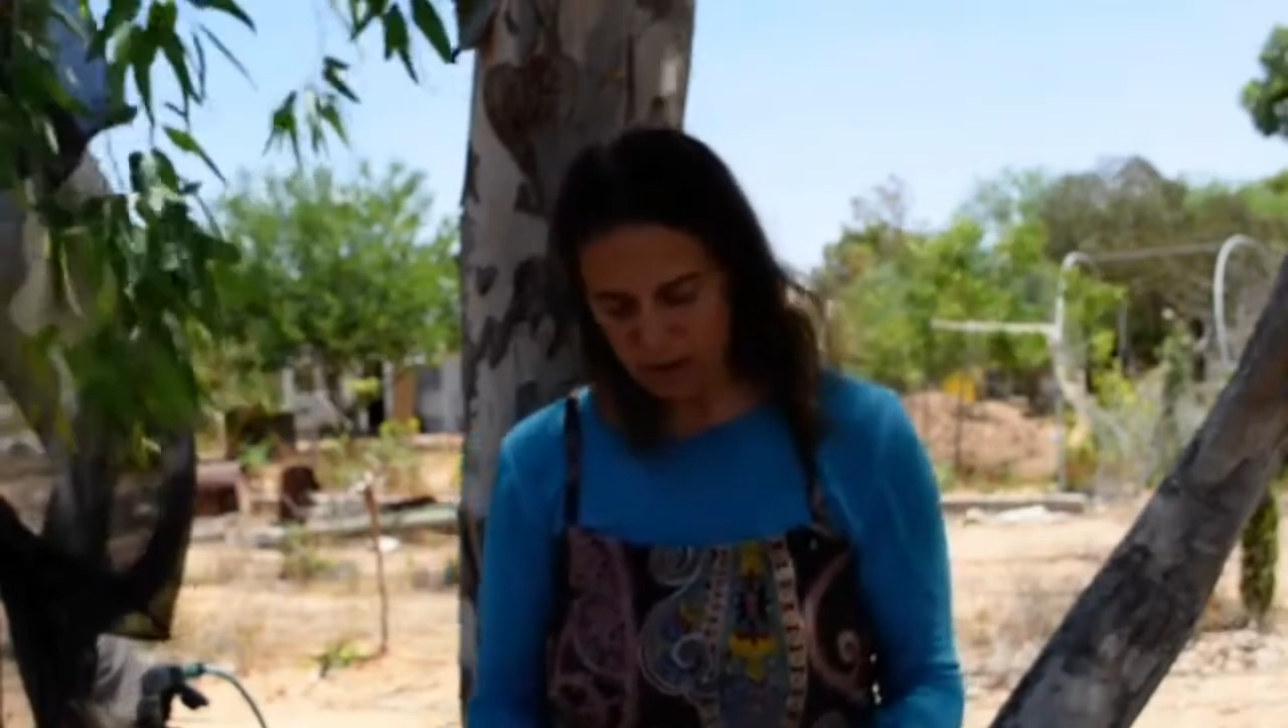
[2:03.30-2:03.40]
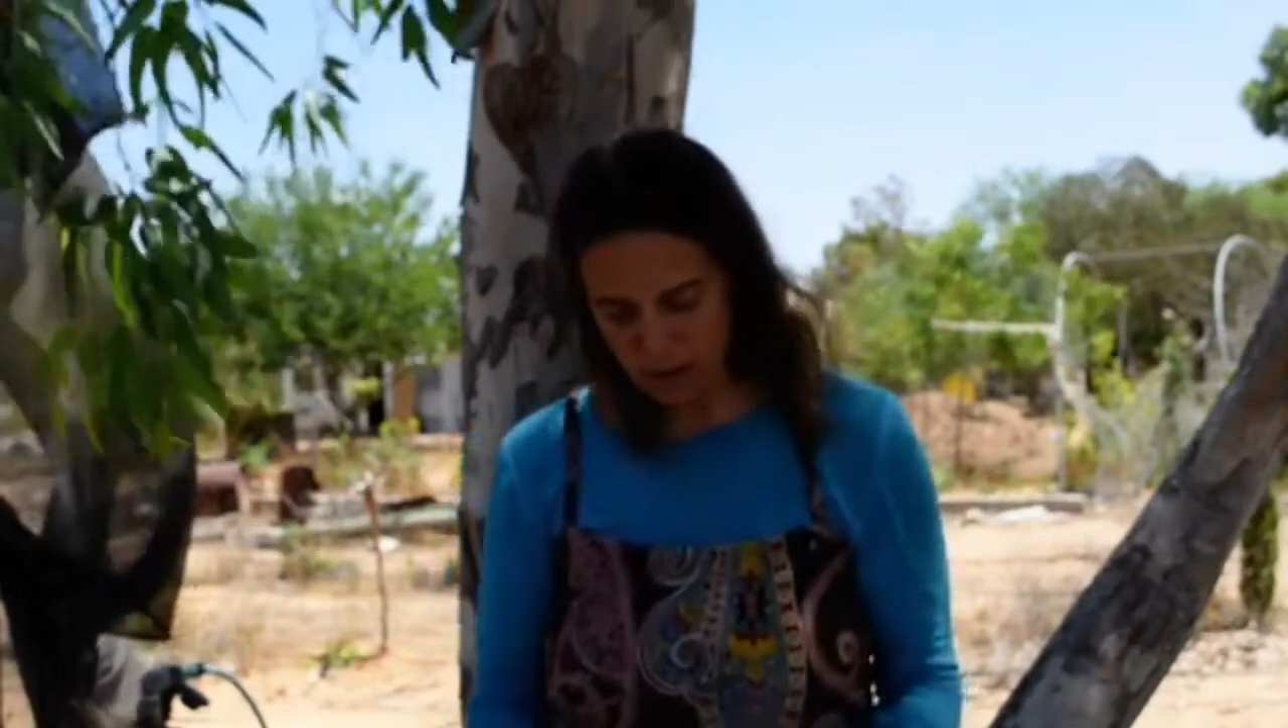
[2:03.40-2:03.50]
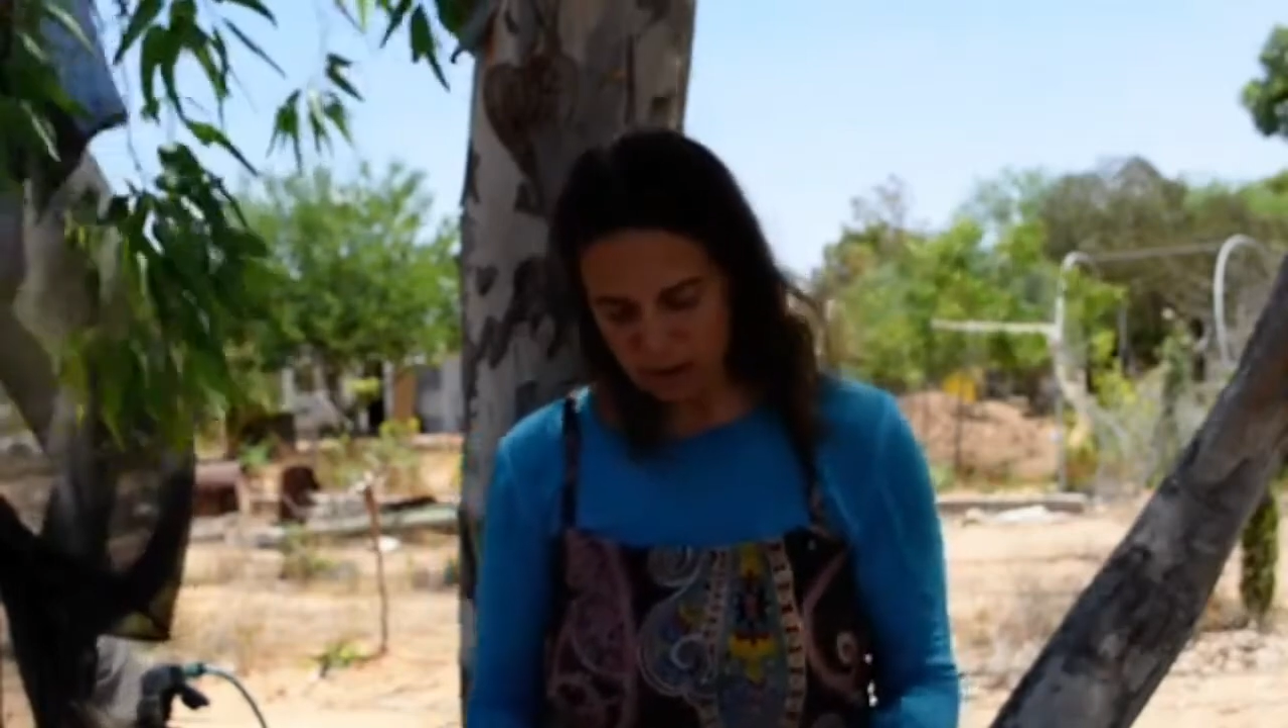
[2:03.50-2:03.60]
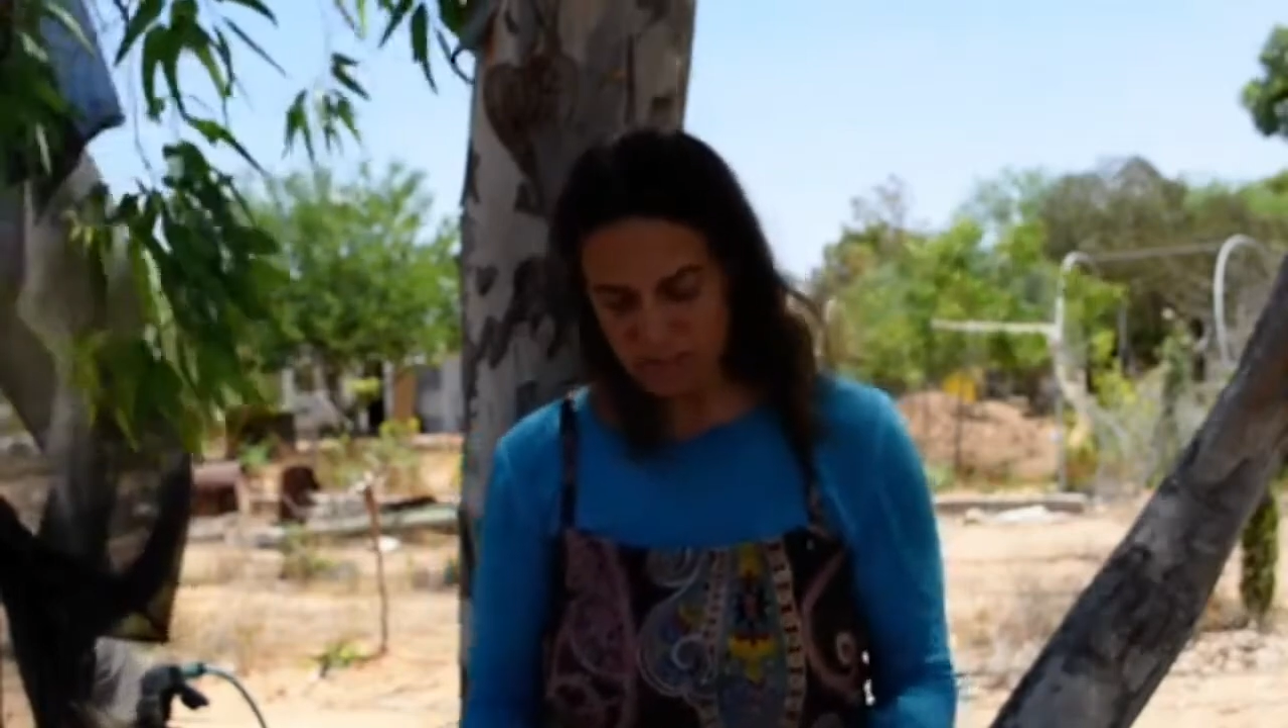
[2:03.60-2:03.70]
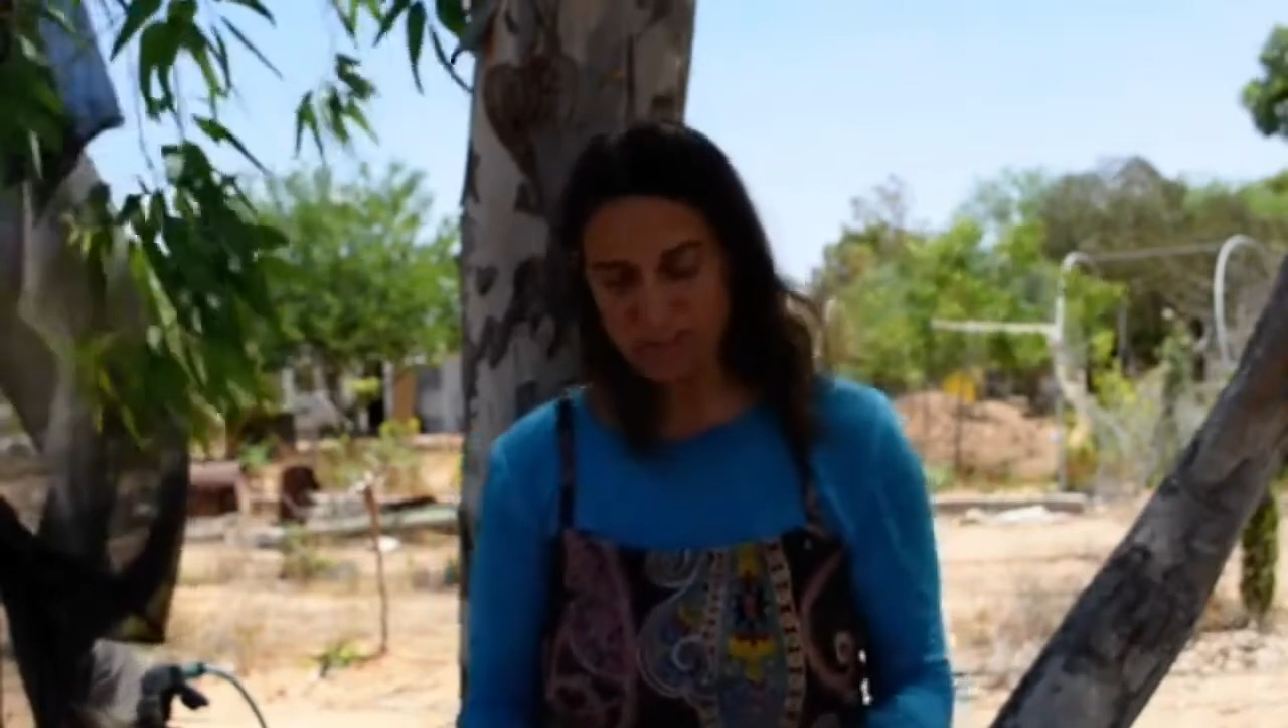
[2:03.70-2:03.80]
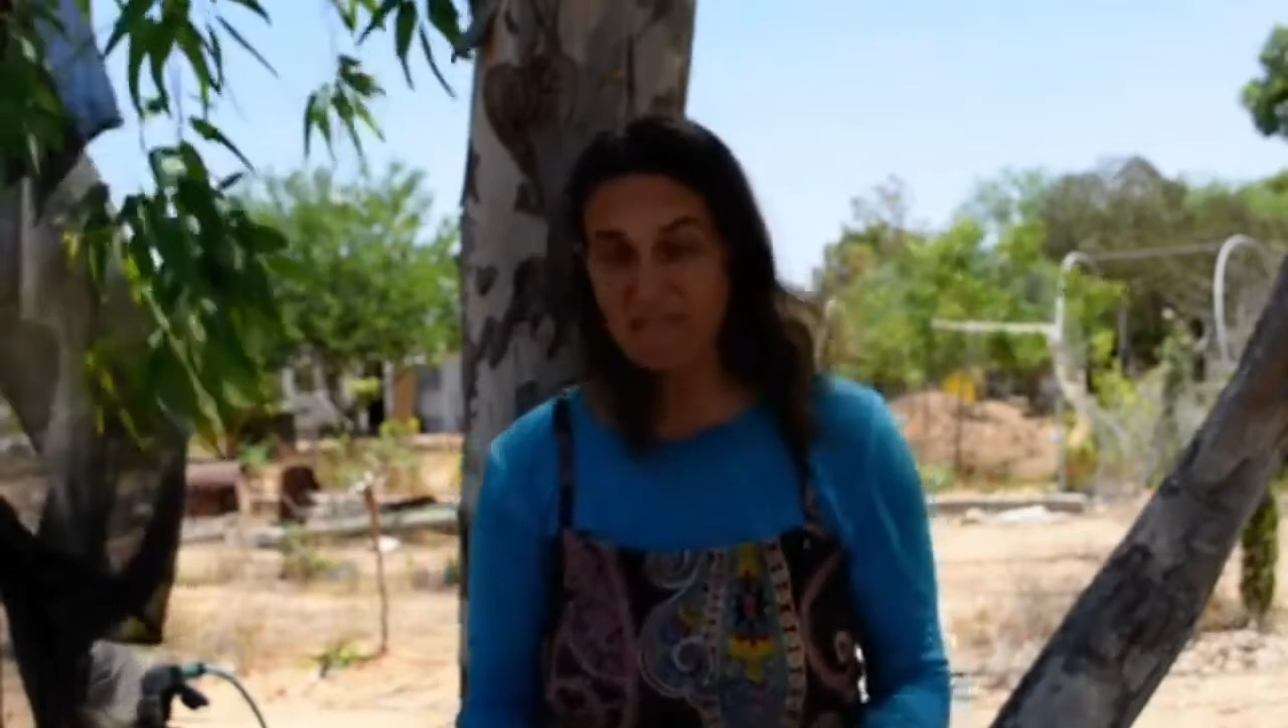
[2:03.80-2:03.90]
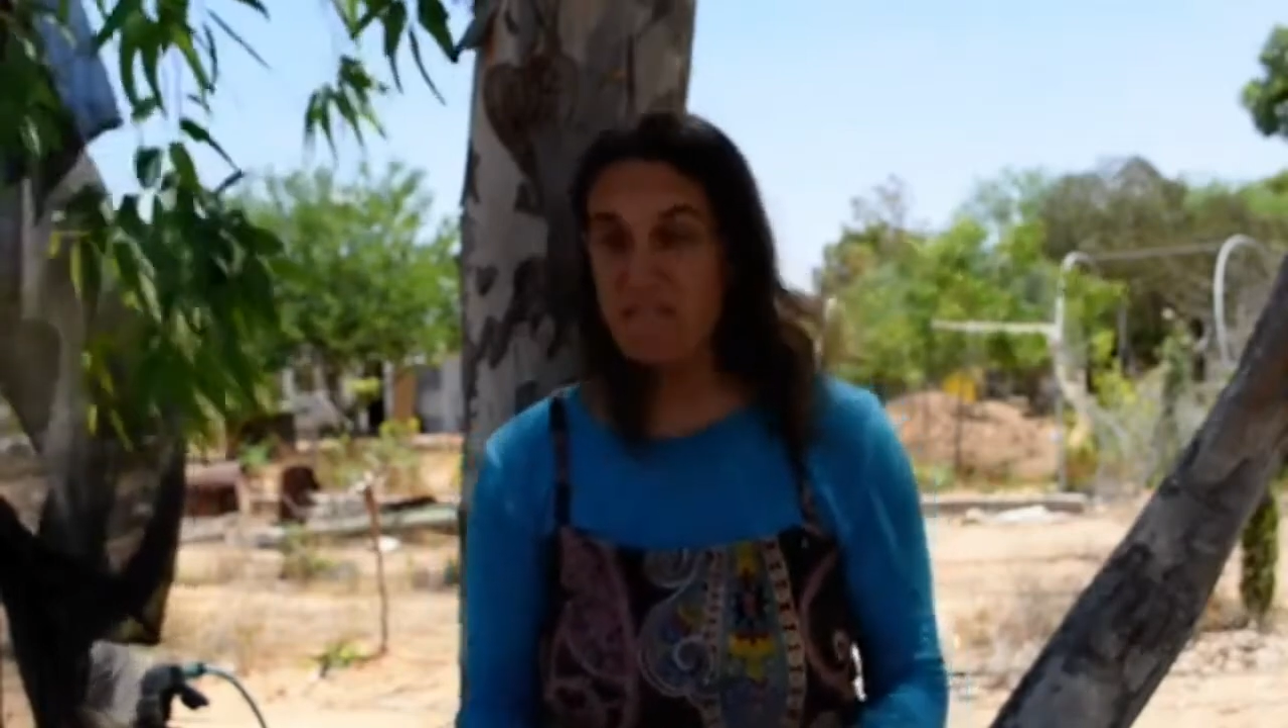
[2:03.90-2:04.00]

drought,